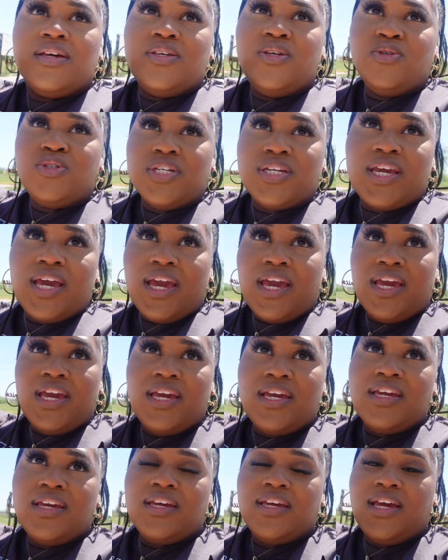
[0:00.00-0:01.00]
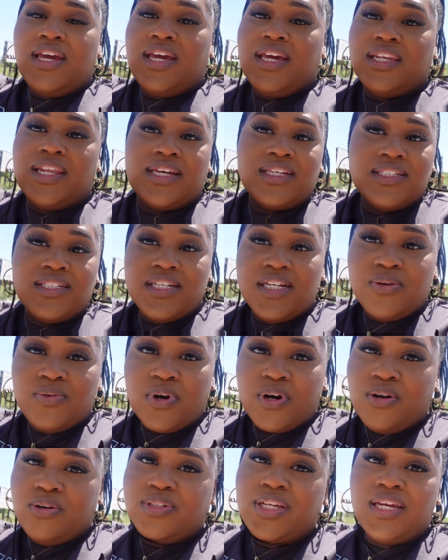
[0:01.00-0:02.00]
U G K and like
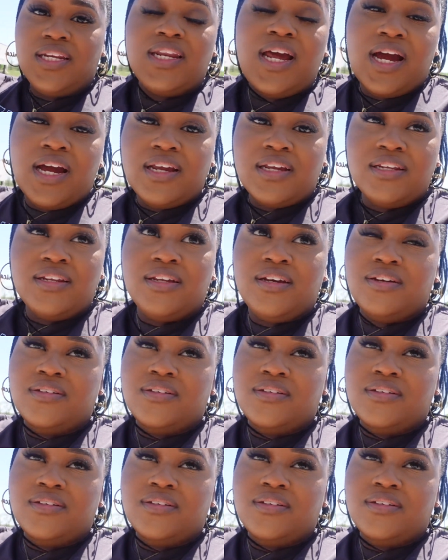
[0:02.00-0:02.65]
Zero, they not,